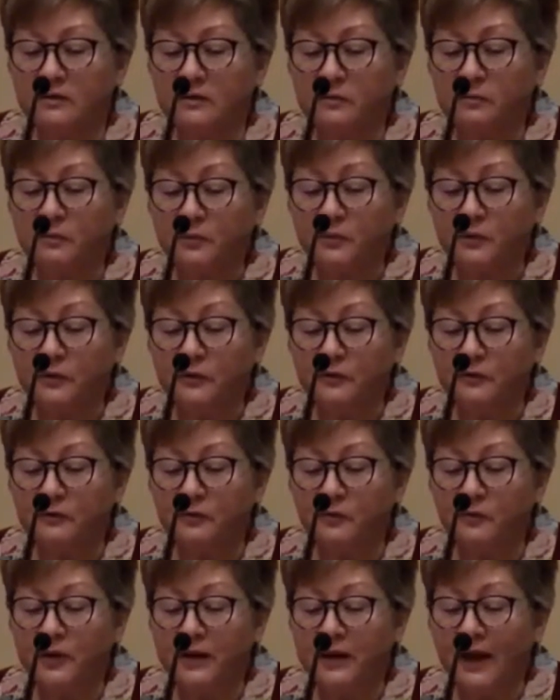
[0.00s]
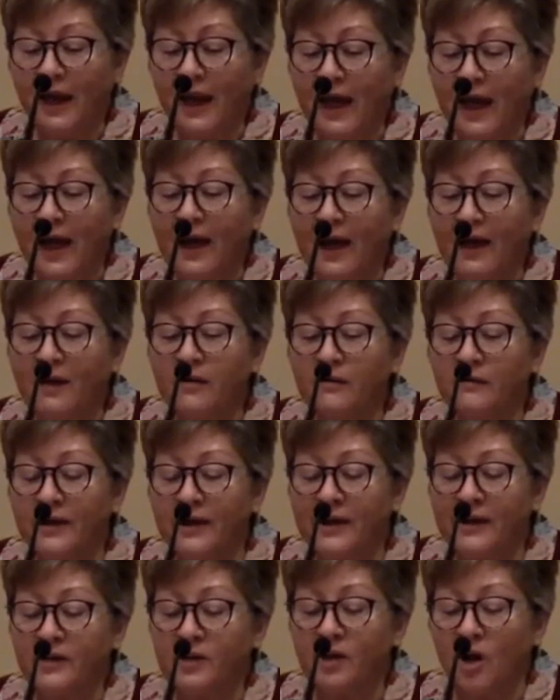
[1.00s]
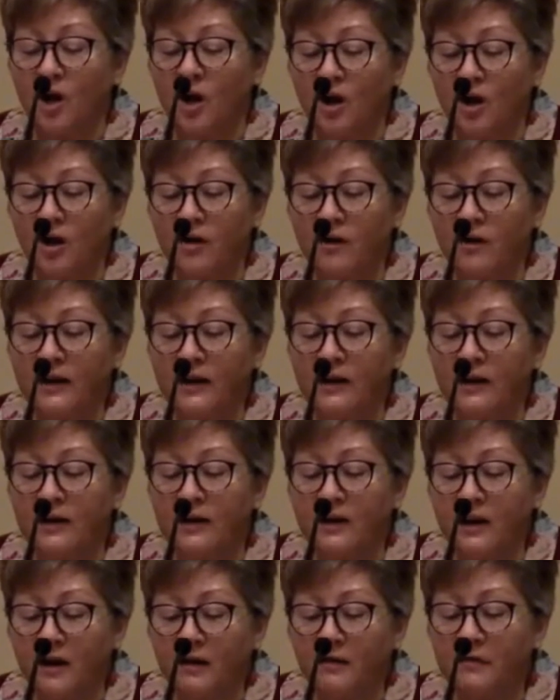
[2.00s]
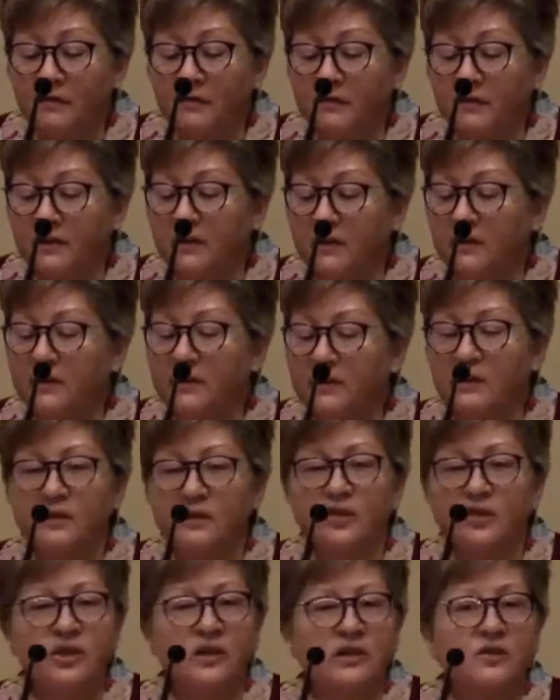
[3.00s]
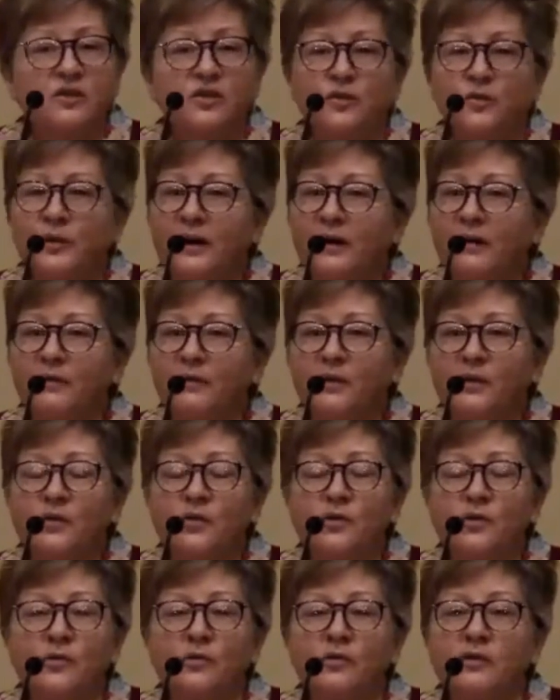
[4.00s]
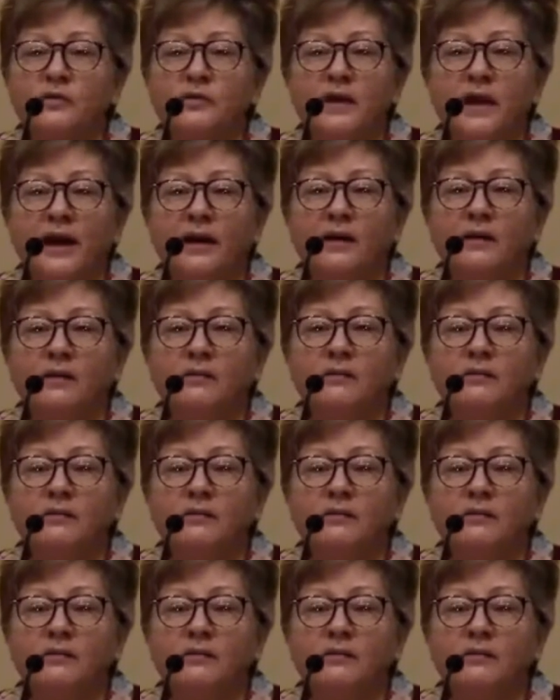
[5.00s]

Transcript: proof we have and are enough just around the corner of now.